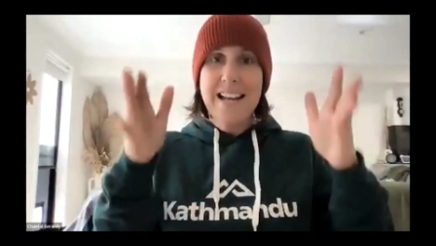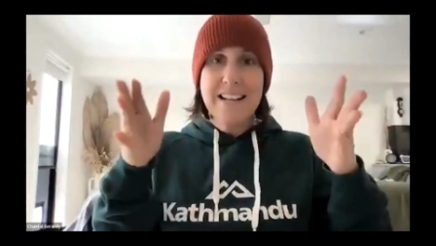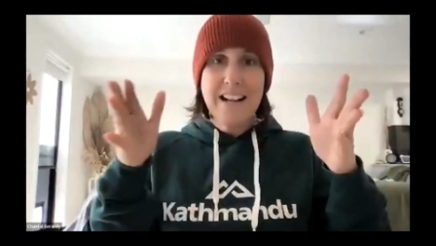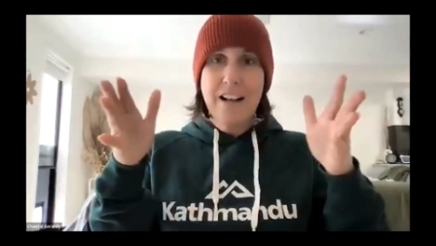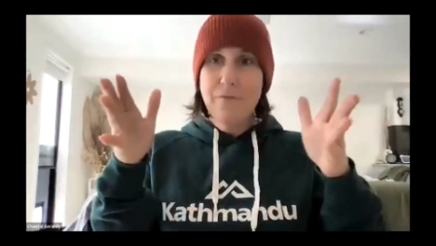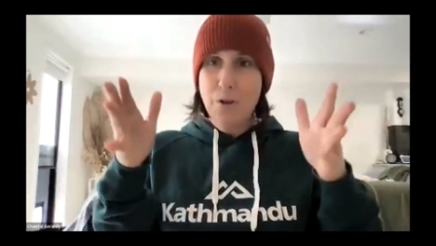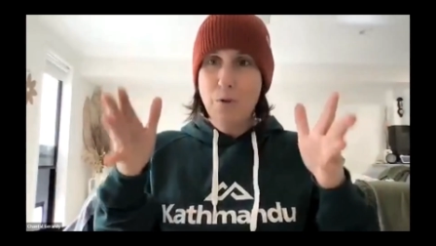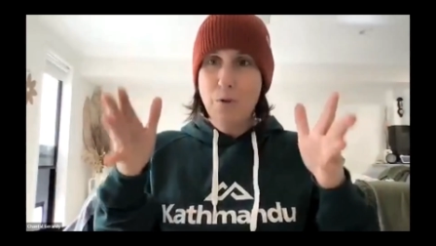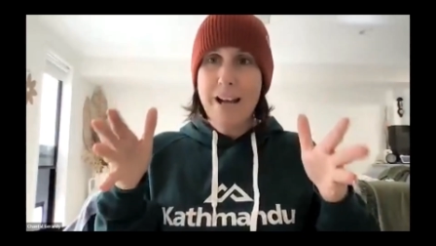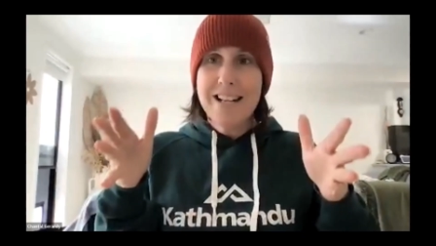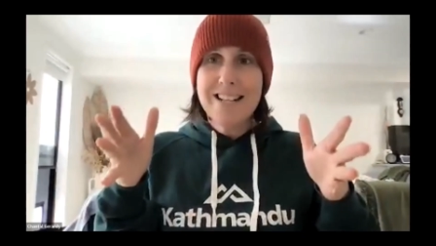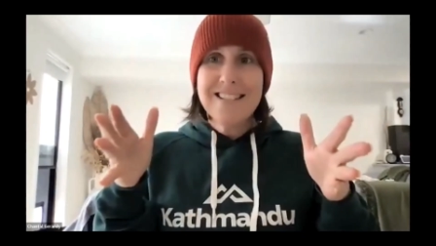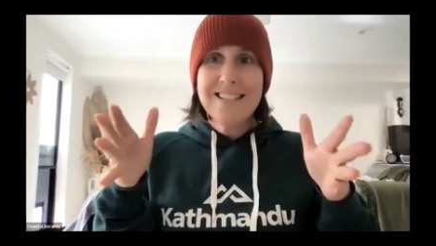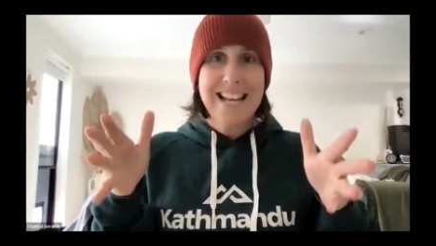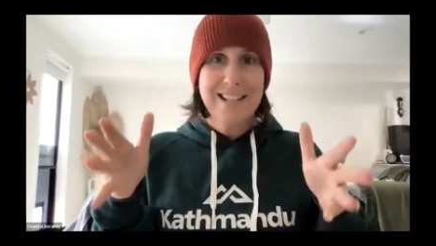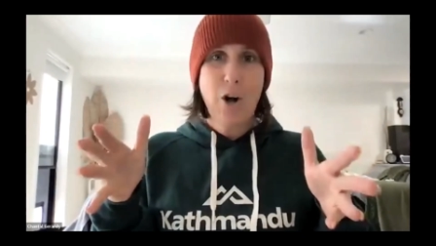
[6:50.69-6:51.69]
And I've
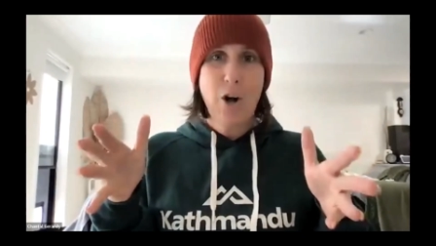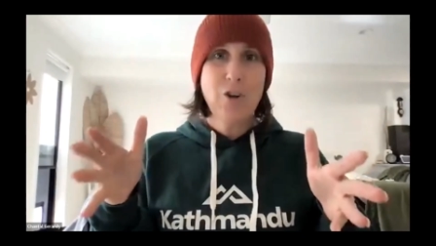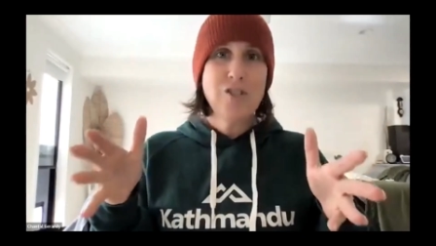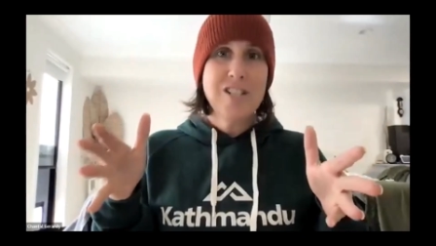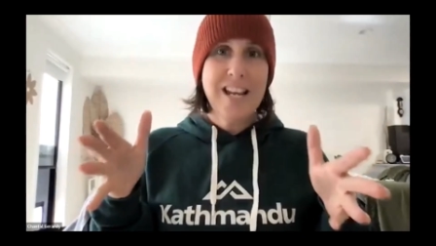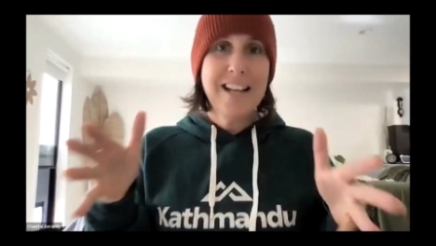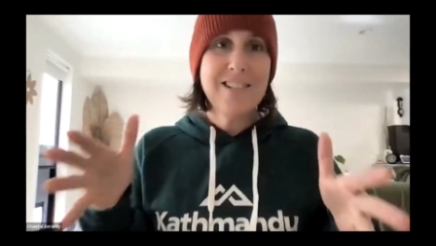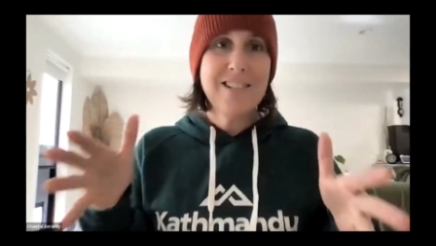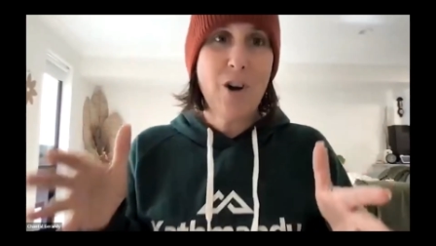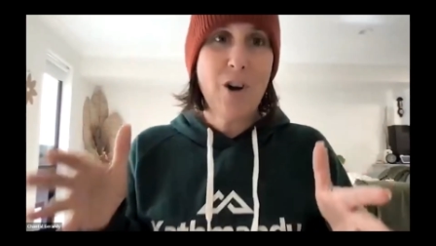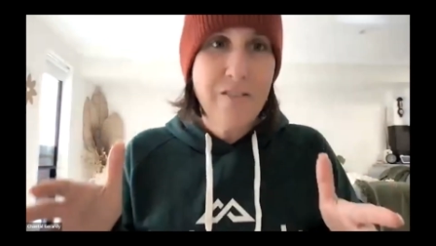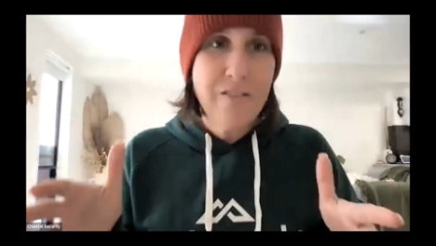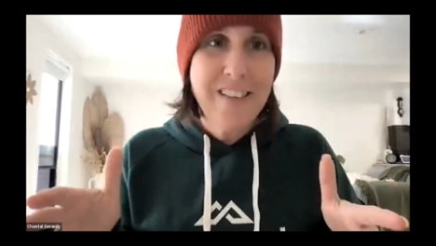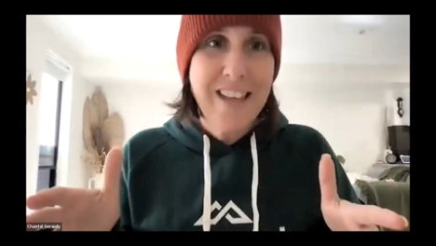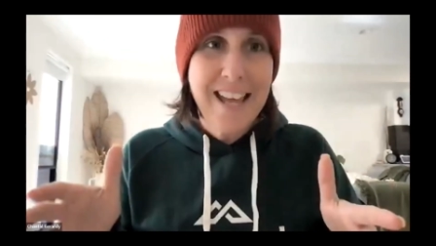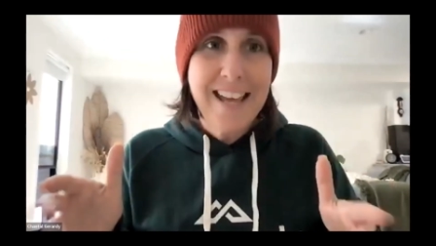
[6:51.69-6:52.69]
created that contact
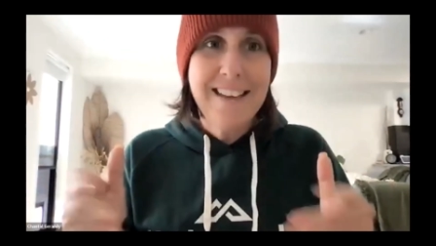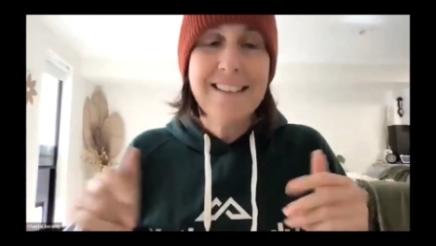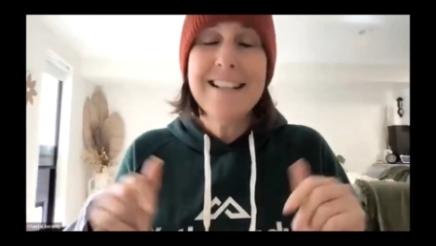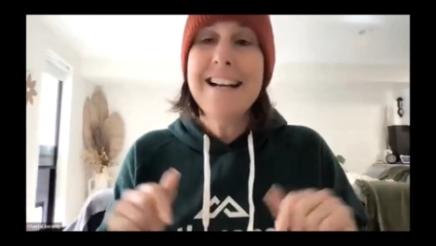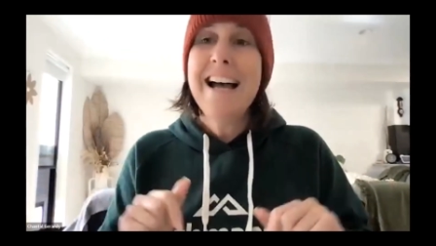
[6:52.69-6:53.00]
on there.